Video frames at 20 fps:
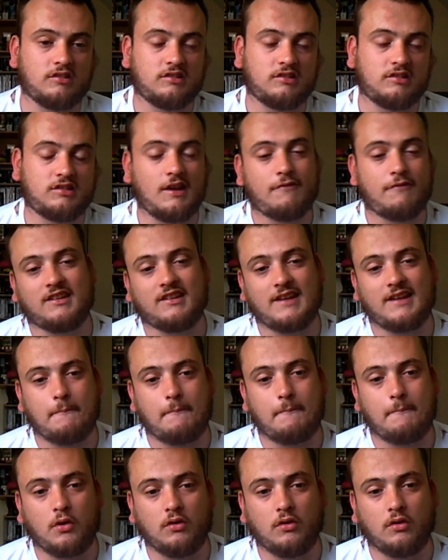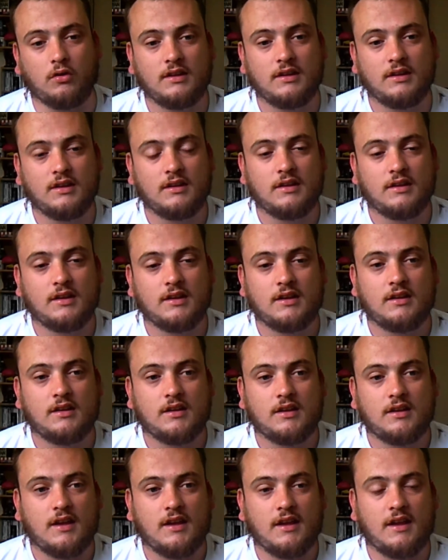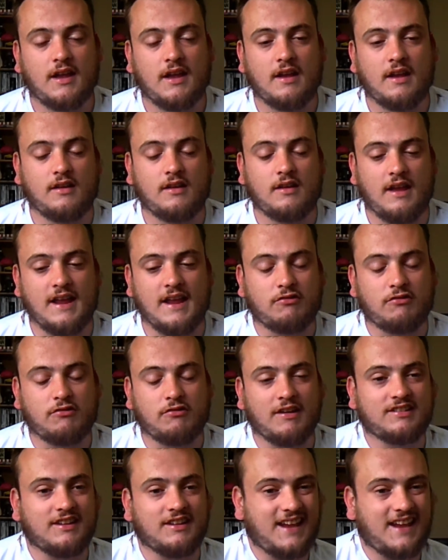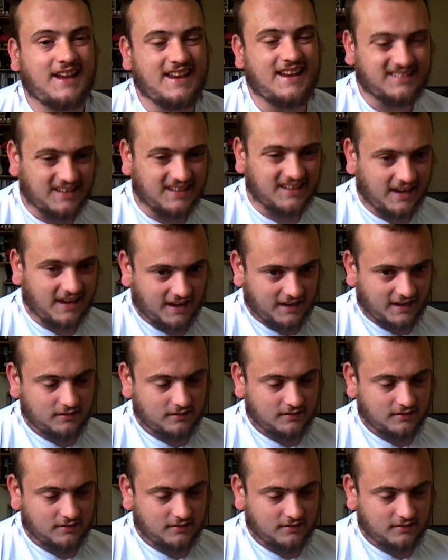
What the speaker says: So say for example, increased intensity